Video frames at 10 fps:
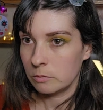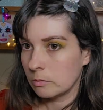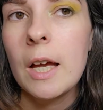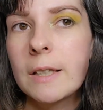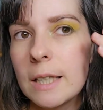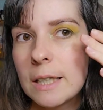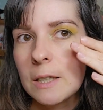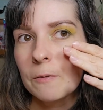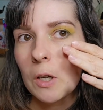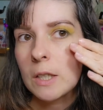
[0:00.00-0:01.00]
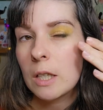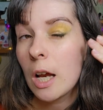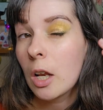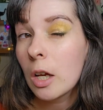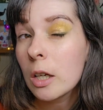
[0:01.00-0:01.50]
Okay, so this is the first
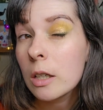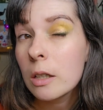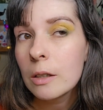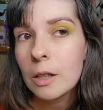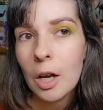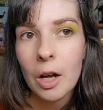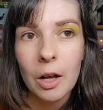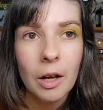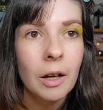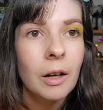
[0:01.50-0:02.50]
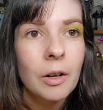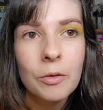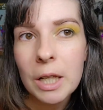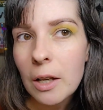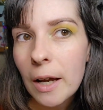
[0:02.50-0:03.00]
eye look. I
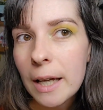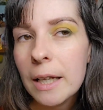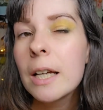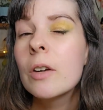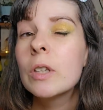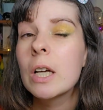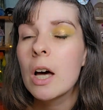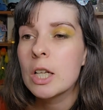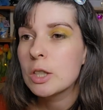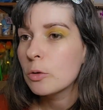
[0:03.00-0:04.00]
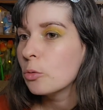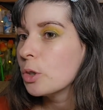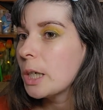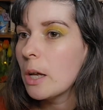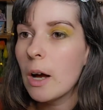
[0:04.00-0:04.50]
really like it. I think the colours look
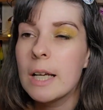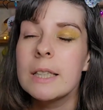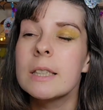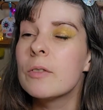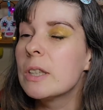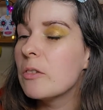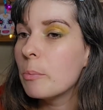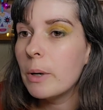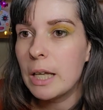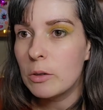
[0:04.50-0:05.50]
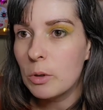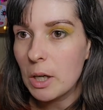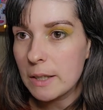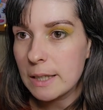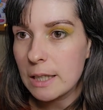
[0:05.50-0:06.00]
really nice. I think they've blended really
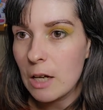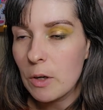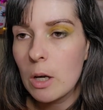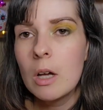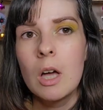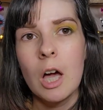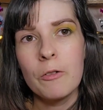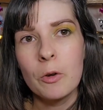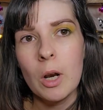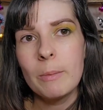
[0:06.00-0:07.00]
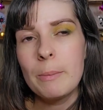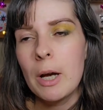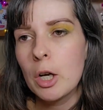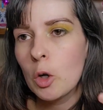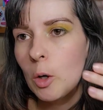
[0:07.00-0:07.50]
nicely together. I feel like
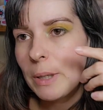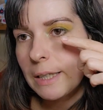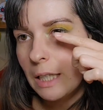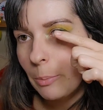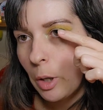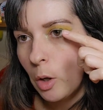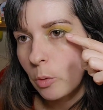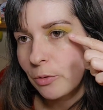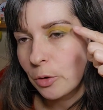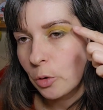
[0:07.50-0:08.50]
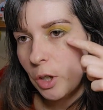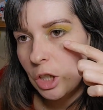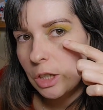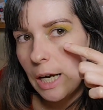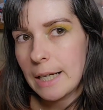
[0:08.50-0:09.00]
maybe I could have gone a bit deeper with the
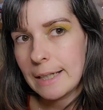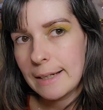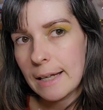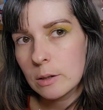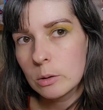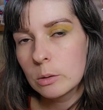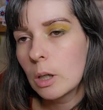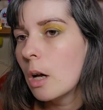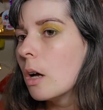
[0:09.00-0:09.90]
green shade, Nettle.